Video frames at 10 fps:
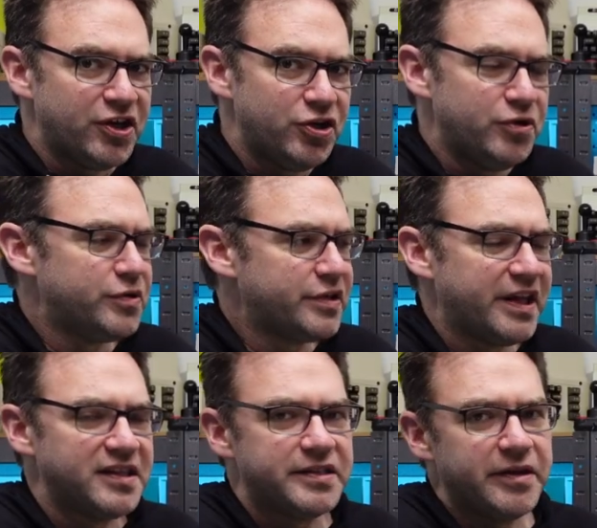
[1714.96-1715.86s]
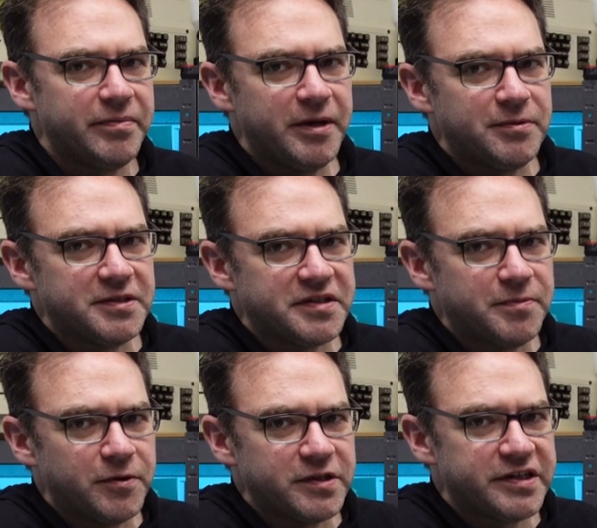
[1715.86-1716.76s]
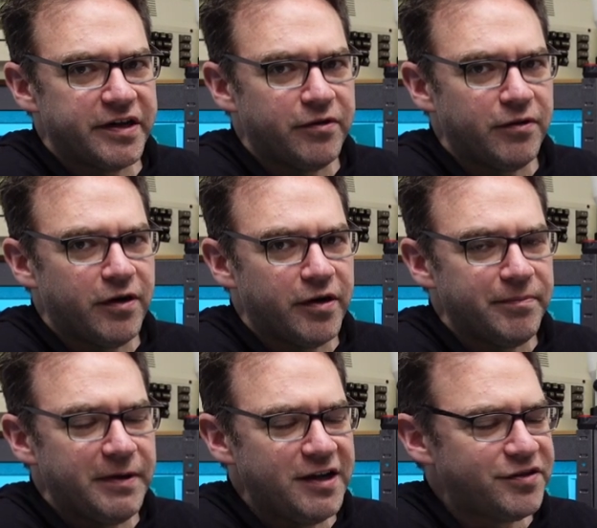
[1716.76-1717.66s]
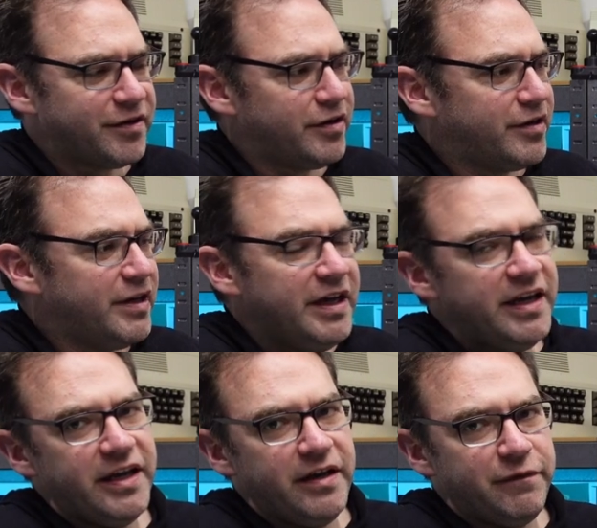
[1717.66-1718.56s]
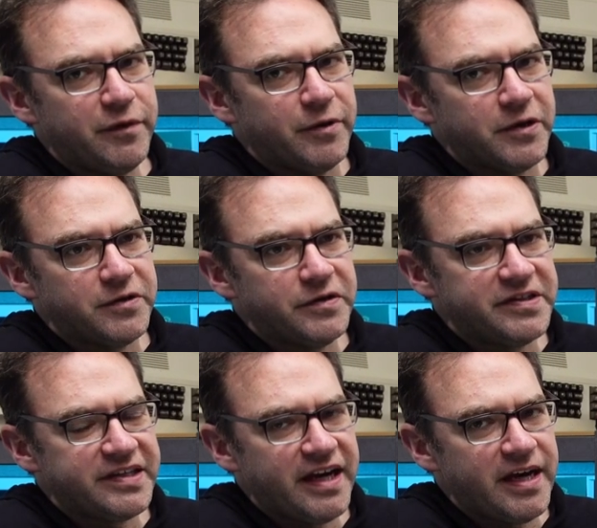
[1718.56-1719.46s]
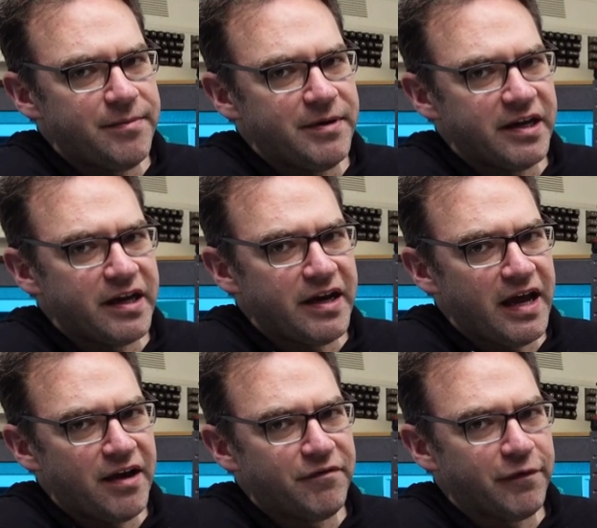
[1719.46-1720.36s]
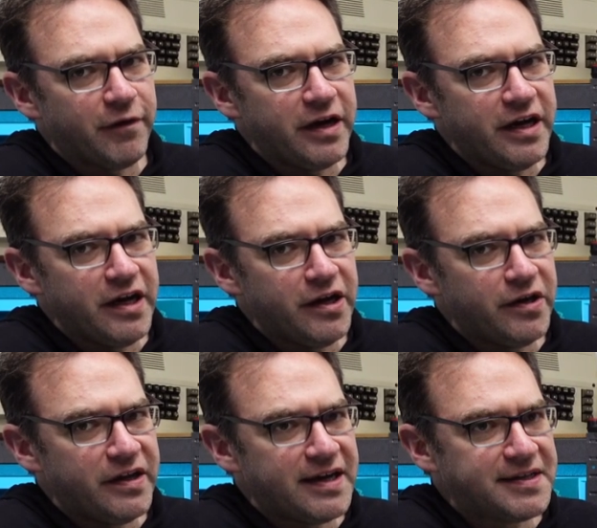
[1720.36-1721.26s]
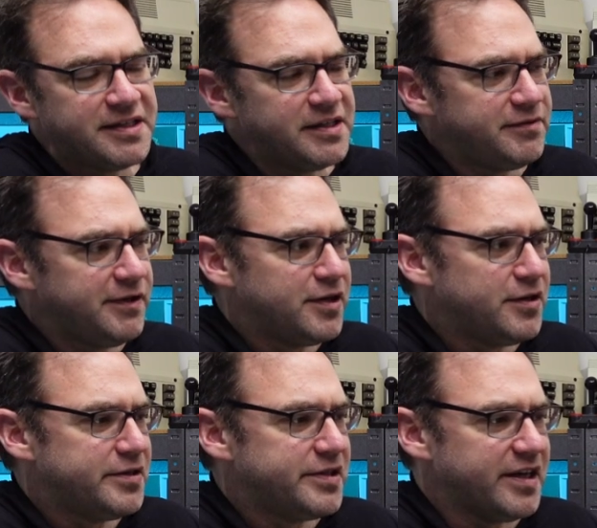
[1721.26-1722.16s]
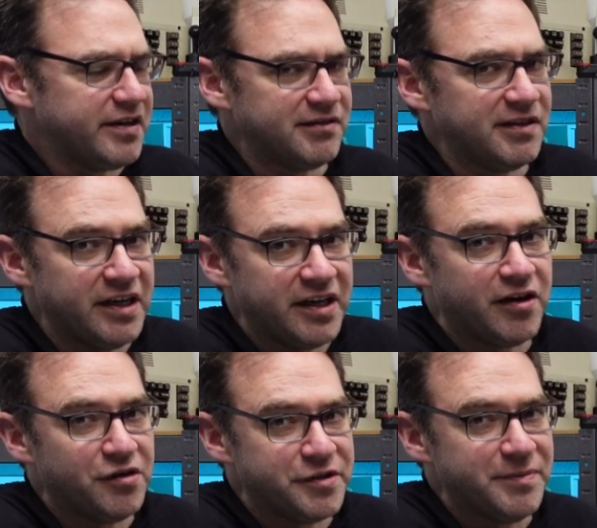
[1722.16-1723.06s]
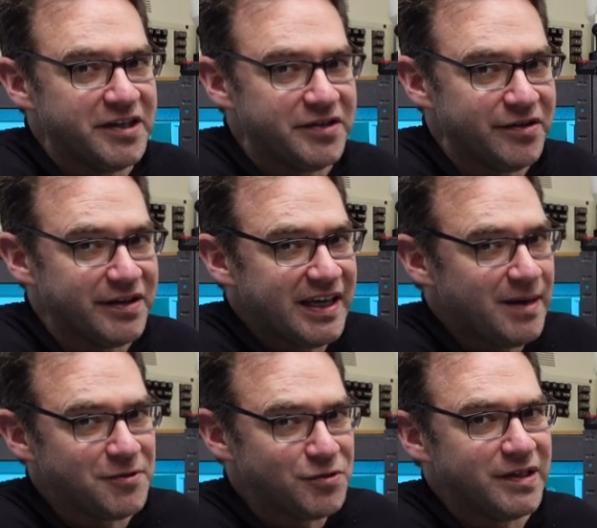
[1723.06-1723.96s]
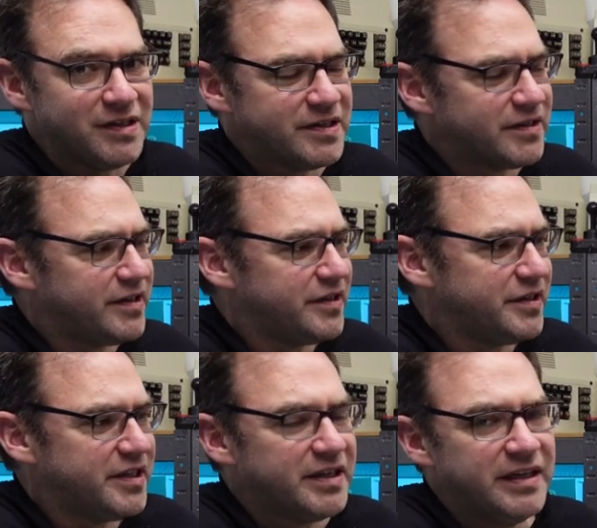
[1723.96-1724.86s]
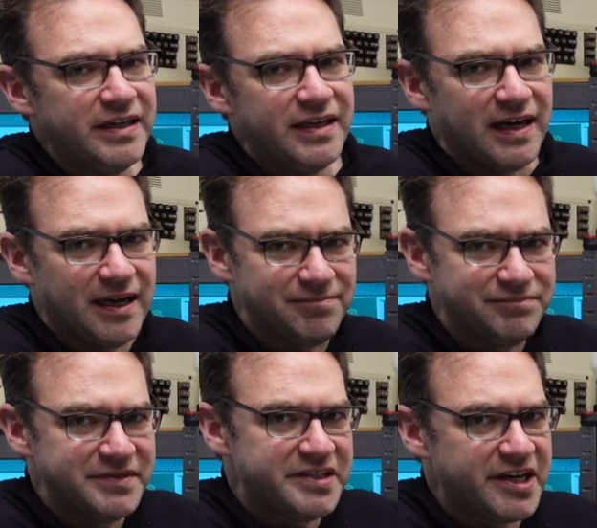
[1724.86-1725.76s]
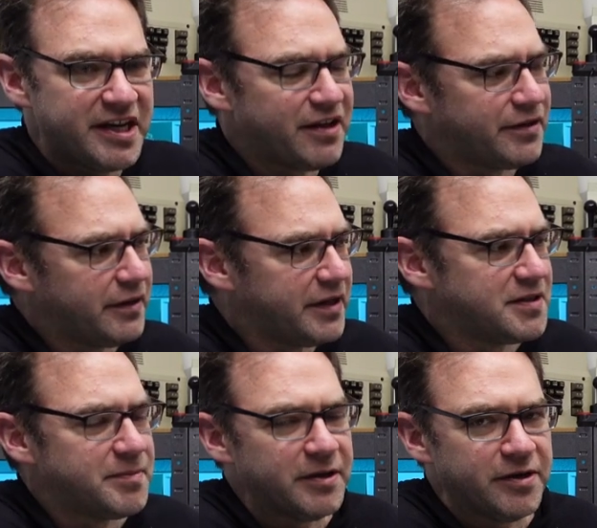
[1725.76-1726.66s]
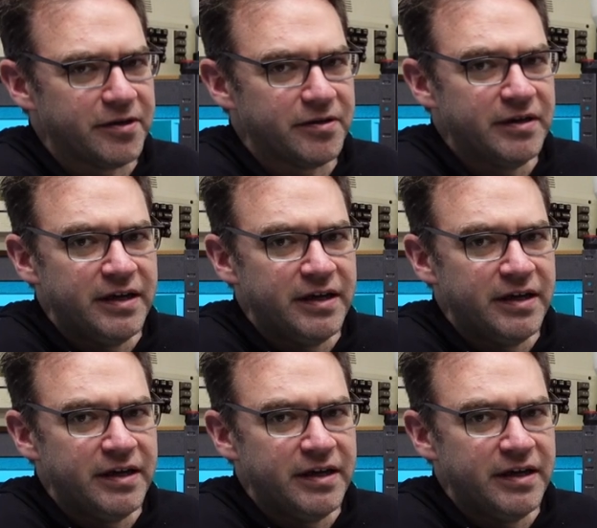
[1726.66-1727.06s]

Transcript: huge thanks to the people that support the channel on Patreon. If you want to do the same and get ad-free early access videos and encourage me to keep doing this kind of thing, um, check out the links below.